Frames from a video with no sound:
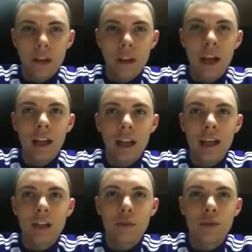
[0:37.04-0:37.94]
lately,
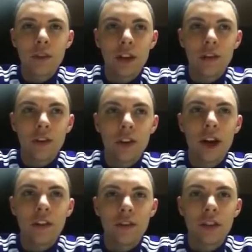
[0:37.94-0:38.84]
I've just been
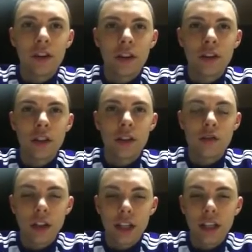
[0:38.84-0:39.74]
really having the urge to
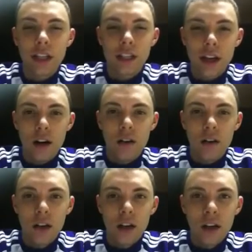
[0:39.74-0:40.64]
just really get this
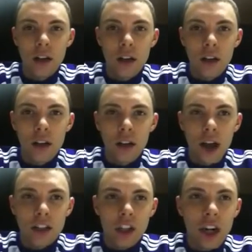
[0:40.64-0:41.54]
out.
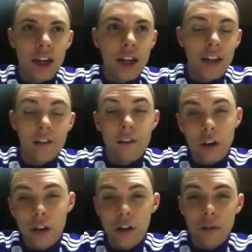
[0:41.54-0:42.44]
I tried getting the
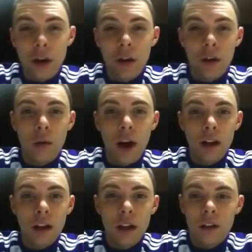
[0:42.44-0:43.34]
first stream out a
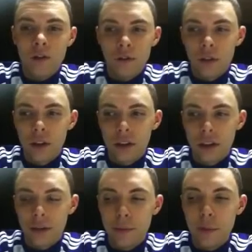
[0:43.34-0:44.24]
while ago,
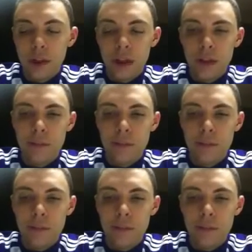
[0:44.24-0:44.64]
but